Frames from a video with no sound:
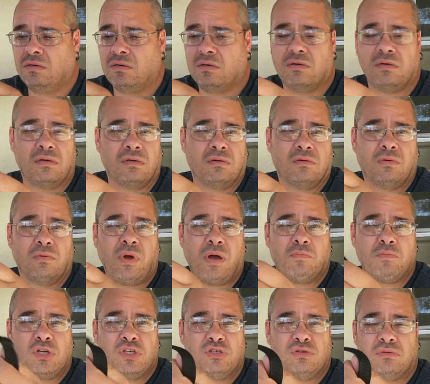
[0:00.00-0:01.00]
or
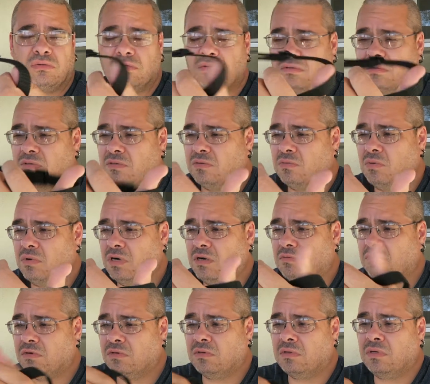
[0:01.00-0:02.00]
around my shoulders,
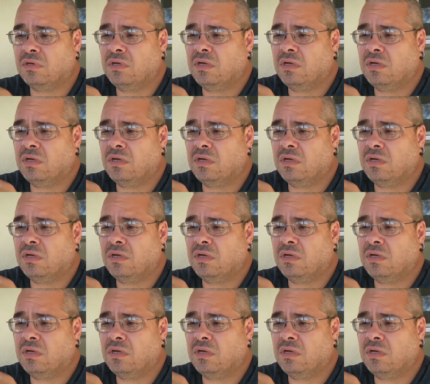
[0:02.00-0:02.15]
whatever.